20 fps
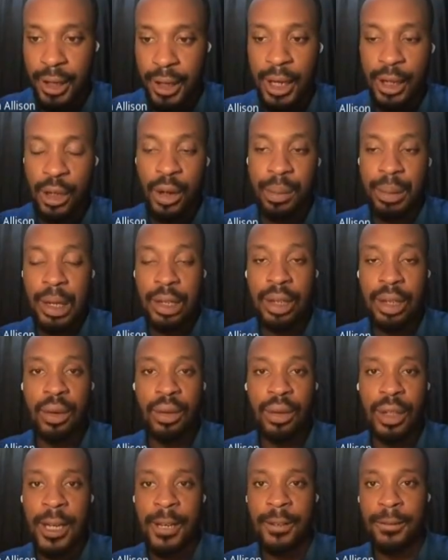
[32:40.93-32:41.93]
Now your browser
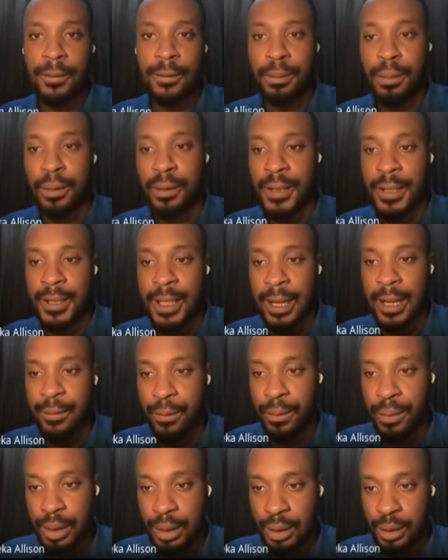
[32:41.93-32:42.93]
will now process that
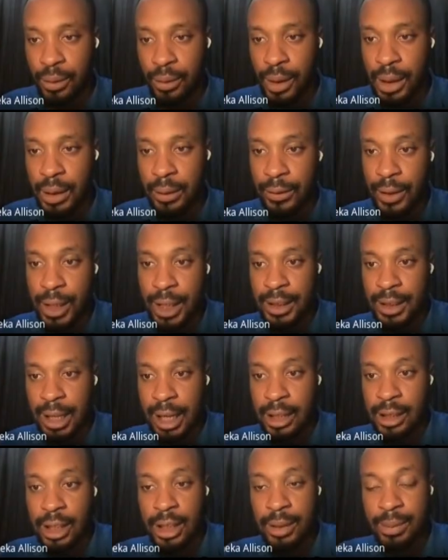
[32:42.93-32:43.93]
information really fast
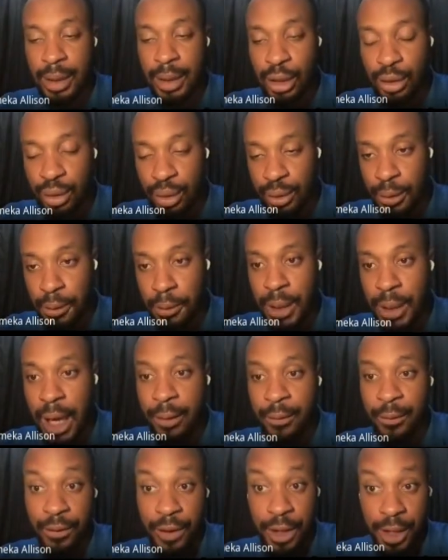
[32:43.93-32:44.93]
and display to you
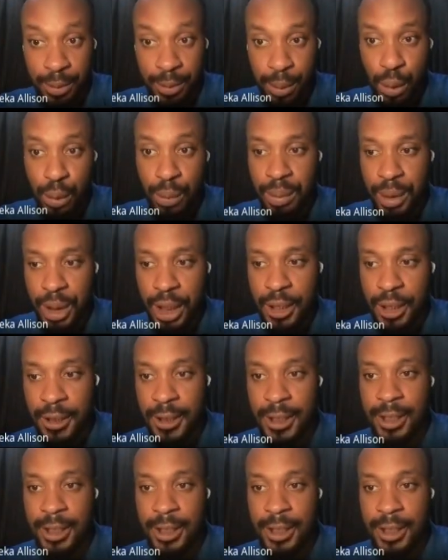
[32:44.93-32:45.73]
that Facebook page.